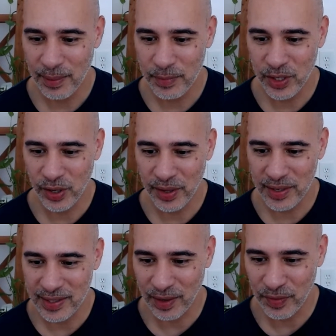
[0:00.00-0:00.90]
Jody
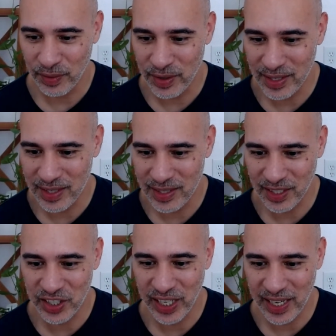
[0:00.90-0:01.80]
says, I feel resistance
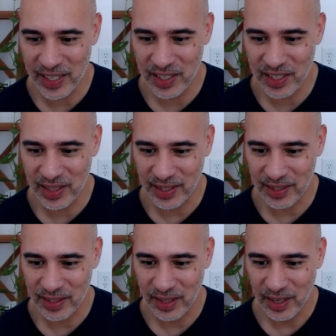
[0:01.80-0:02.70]
to change
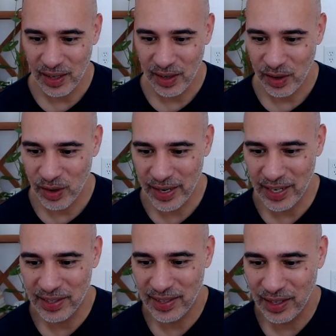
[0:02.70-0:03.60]
things or to
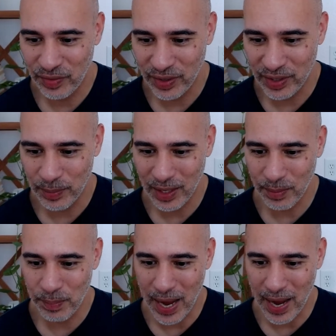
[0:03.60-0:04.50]
exercise. I feel something
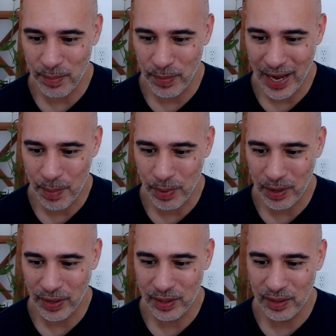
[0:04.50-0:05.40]
bad might happen if
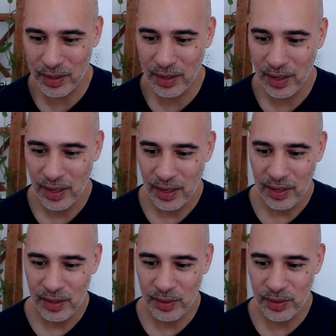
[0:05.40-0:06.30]
I
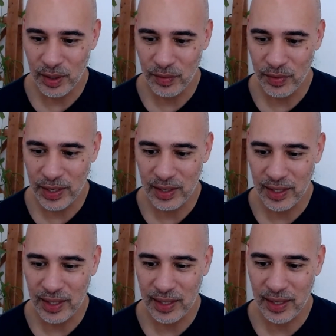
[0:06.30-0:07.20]
do so
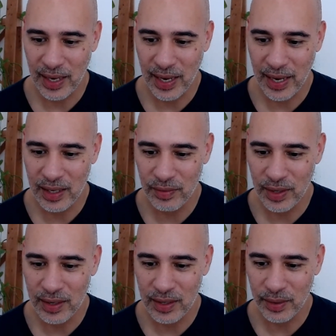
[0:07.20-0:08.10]
eventually, end up
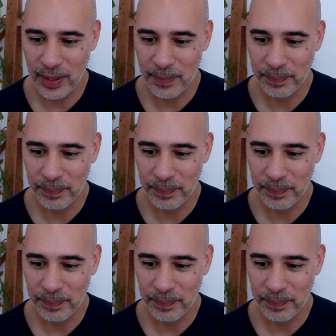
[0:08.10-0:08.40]
not doing it.